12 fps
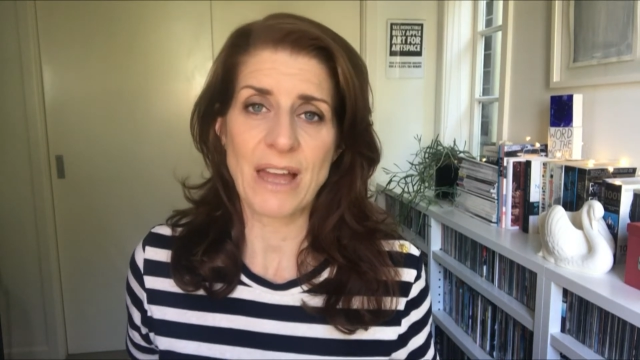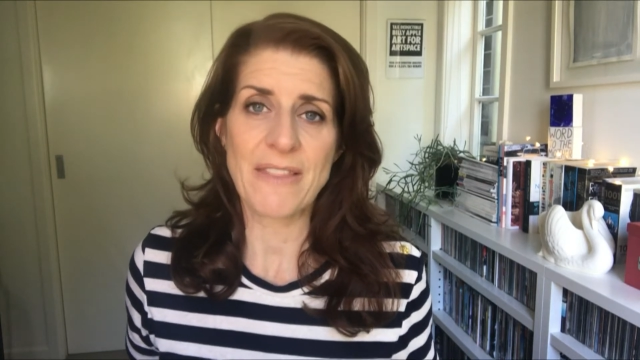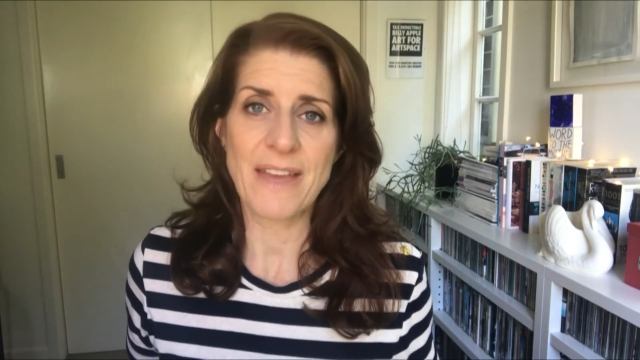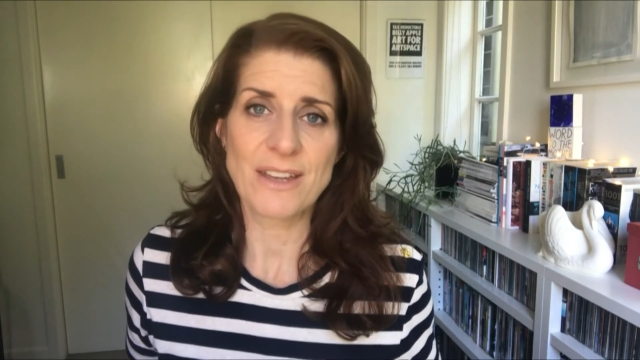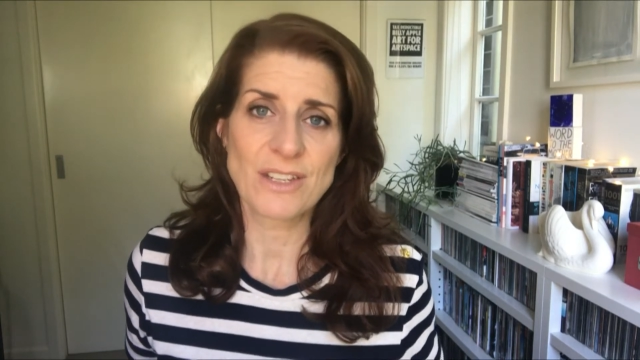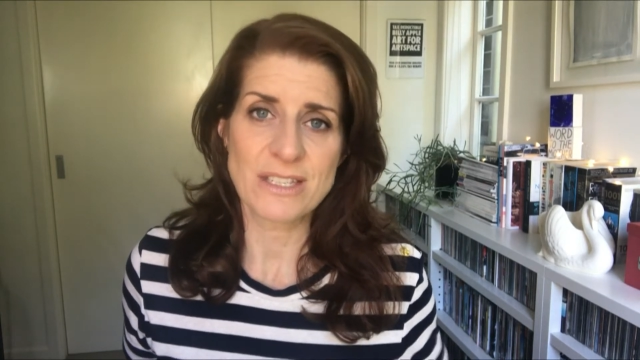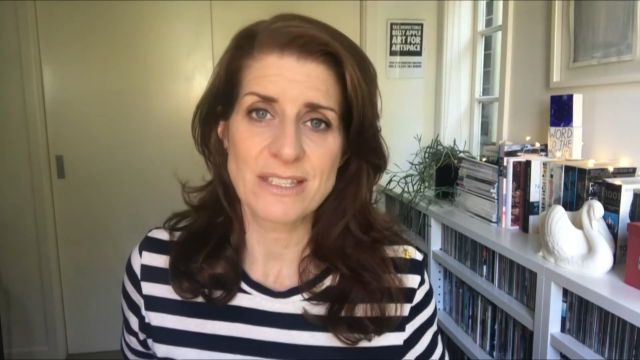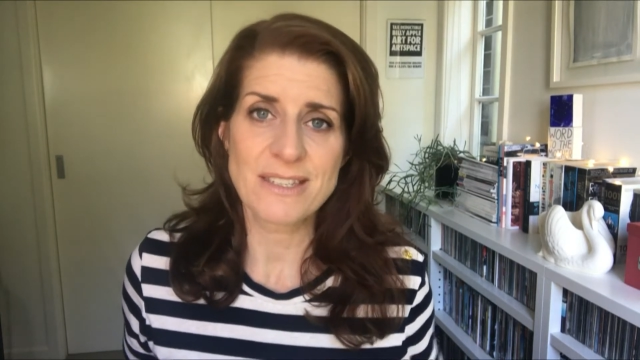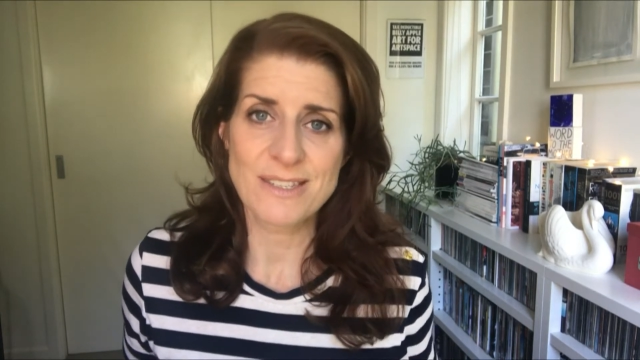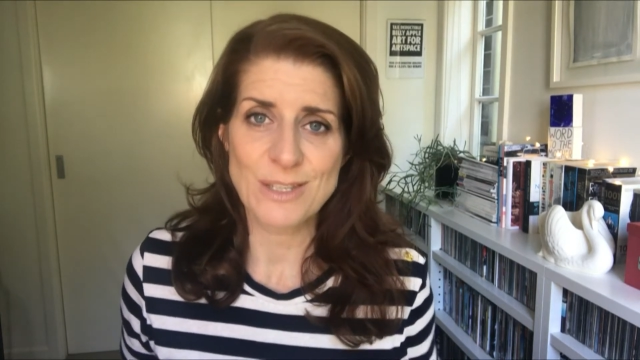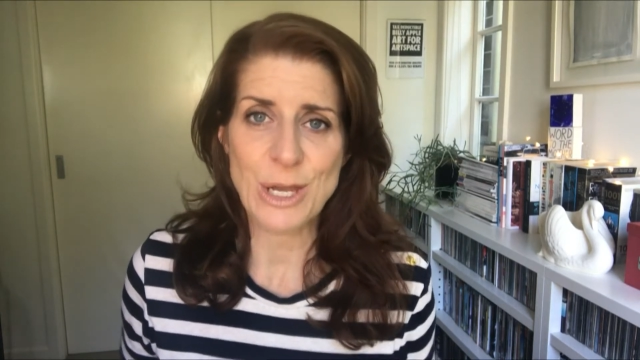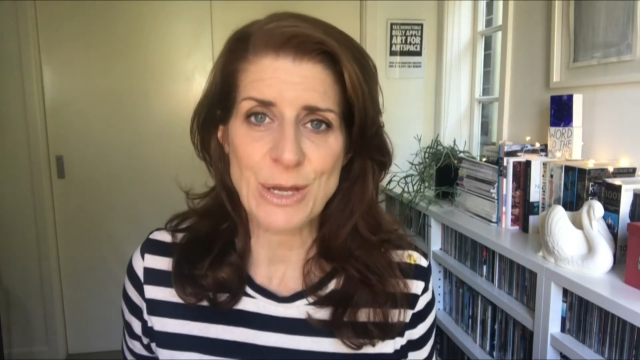like that just
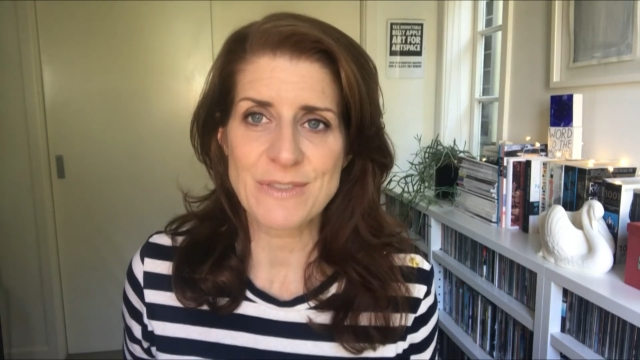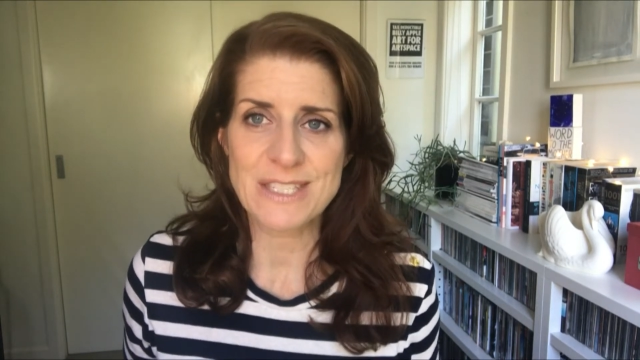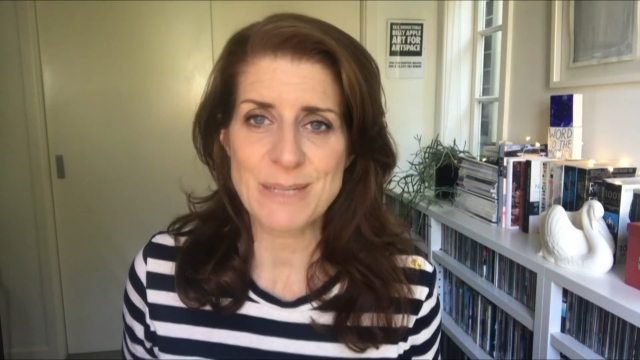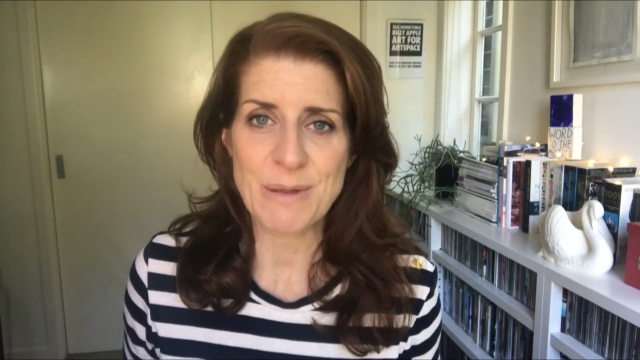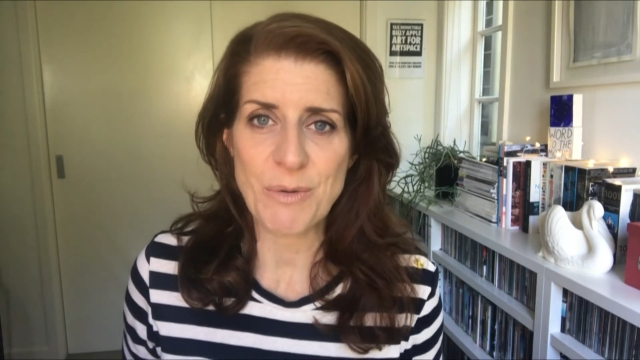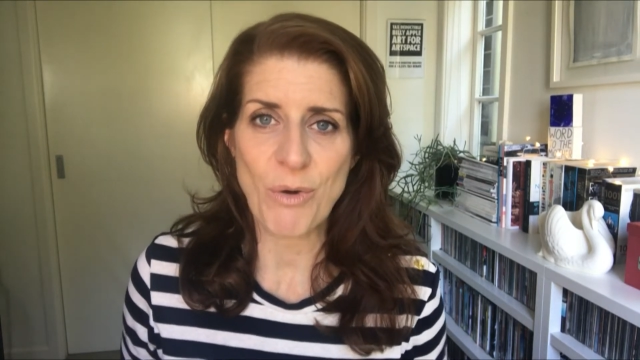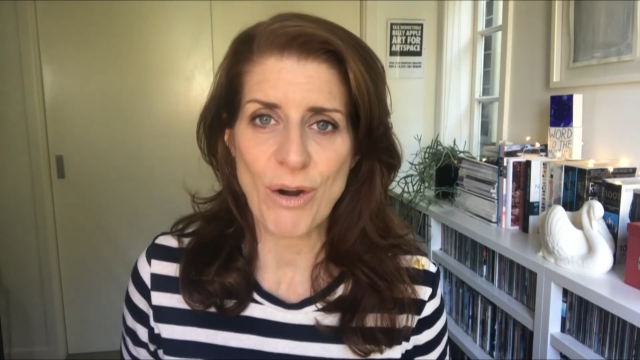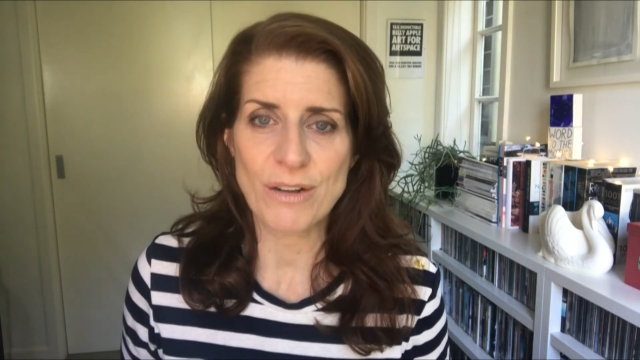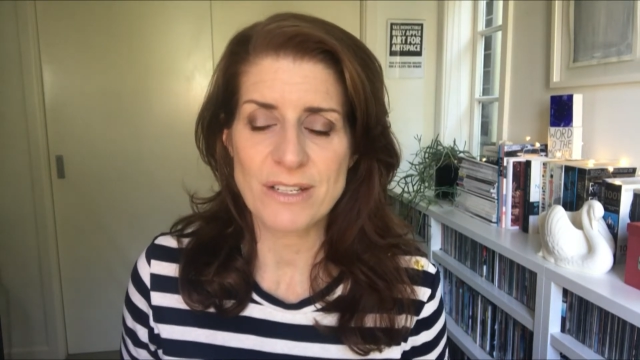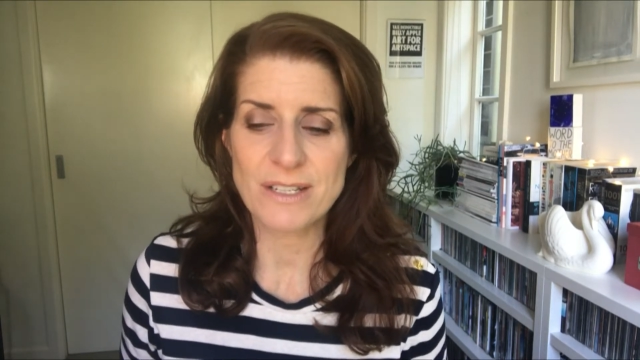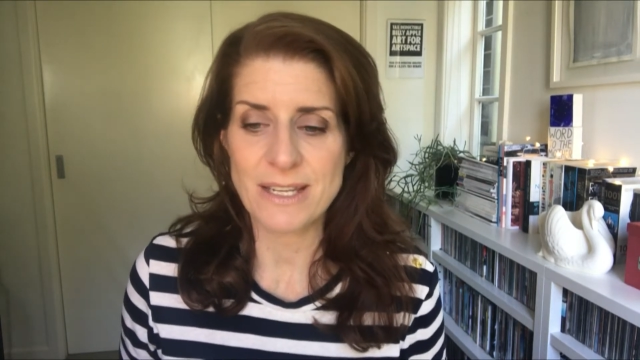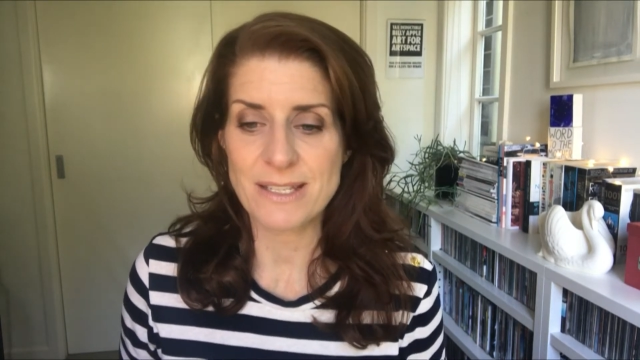deserves to be
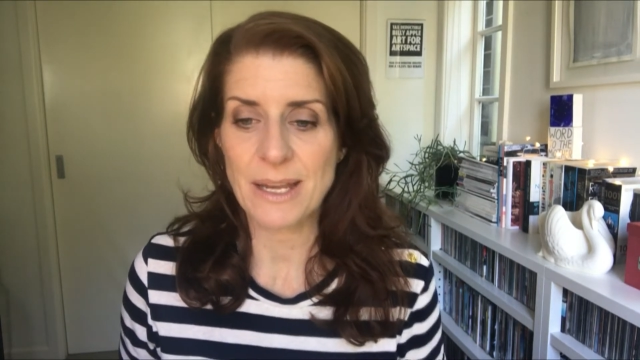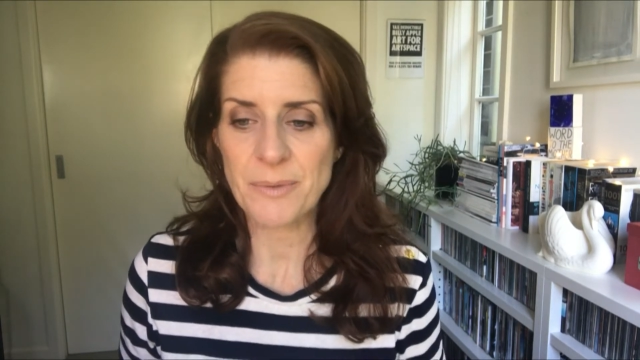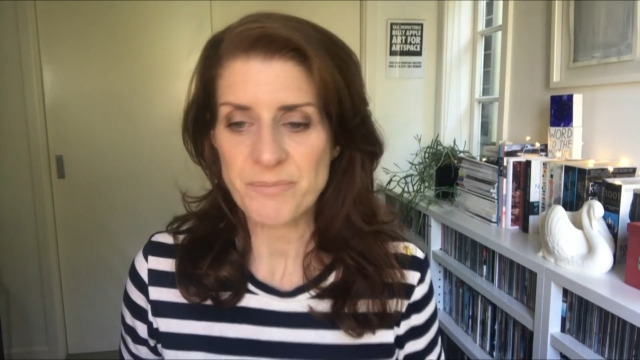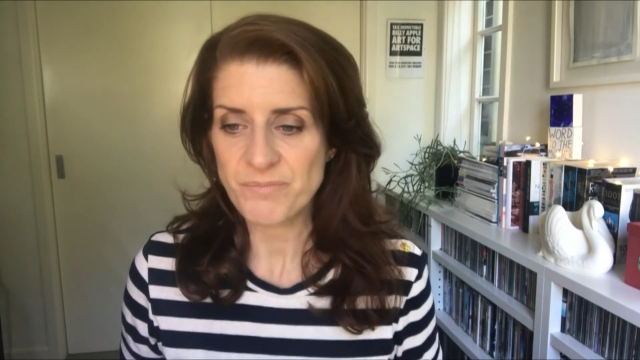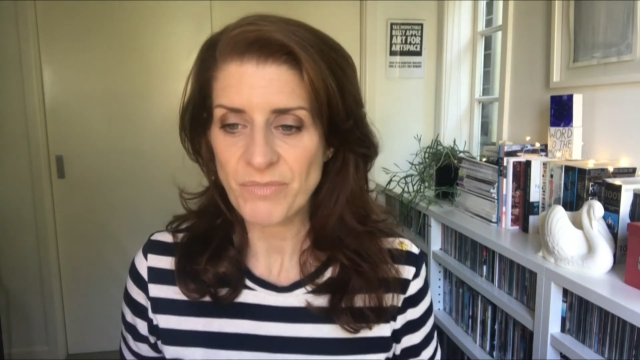watched, doesn't it?